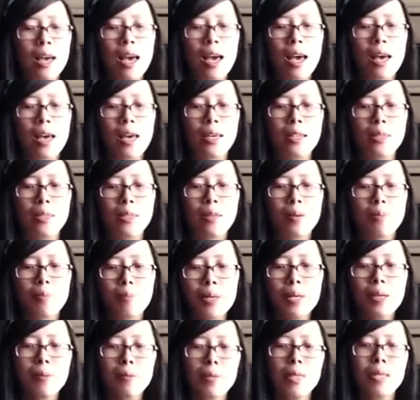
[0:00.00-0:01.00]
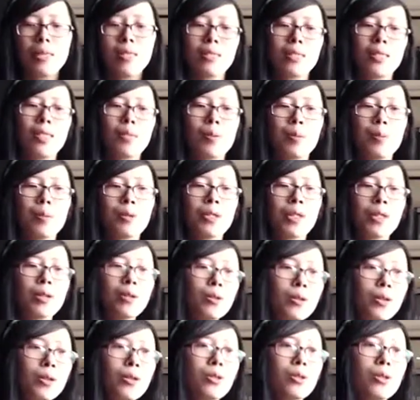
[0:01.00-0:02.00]
And a big myth is that people think, oh,
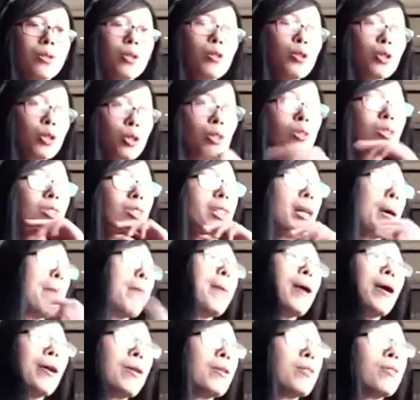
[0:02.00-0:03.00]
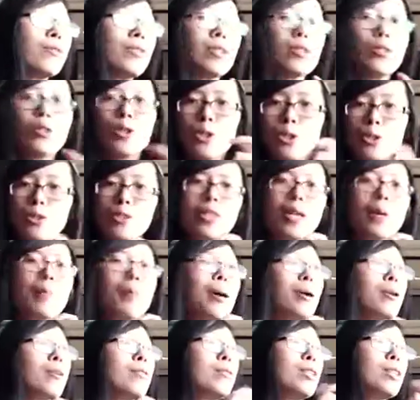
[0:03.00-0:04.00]
you should snap out of it. You should snap
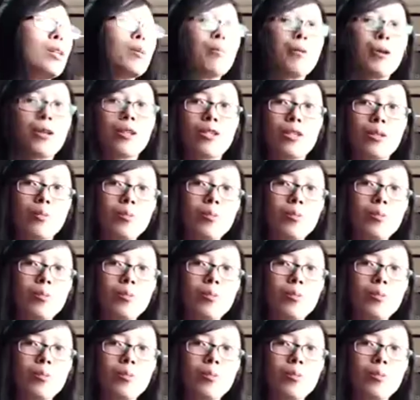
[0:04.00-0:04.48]
out of the depression